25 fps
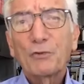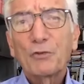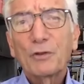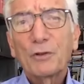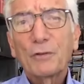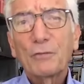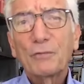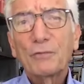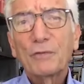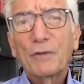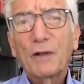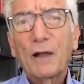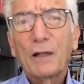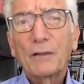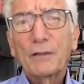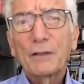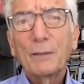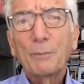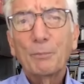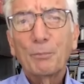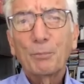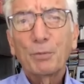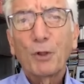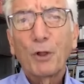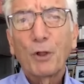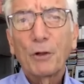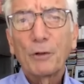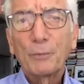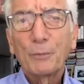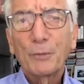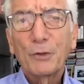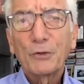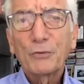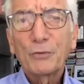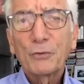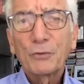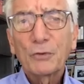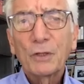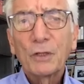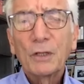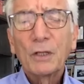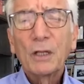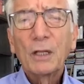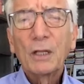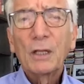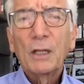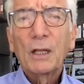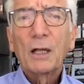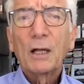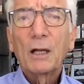of unemployment,
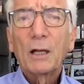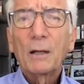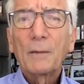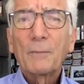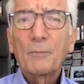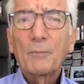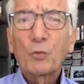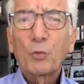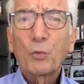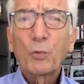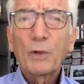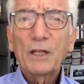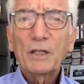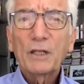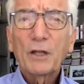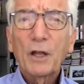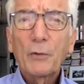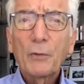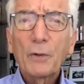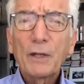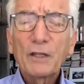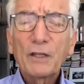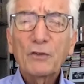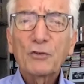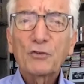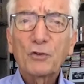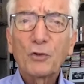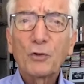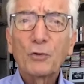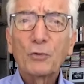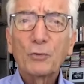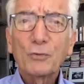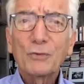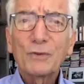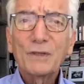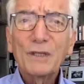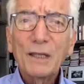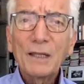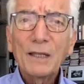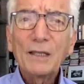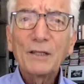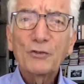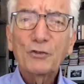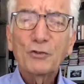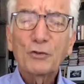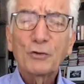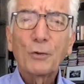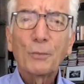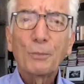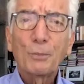we're going to need
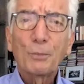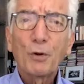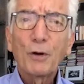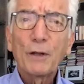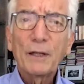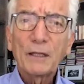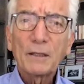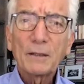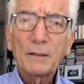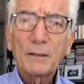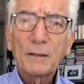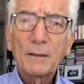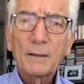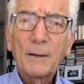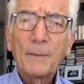to bring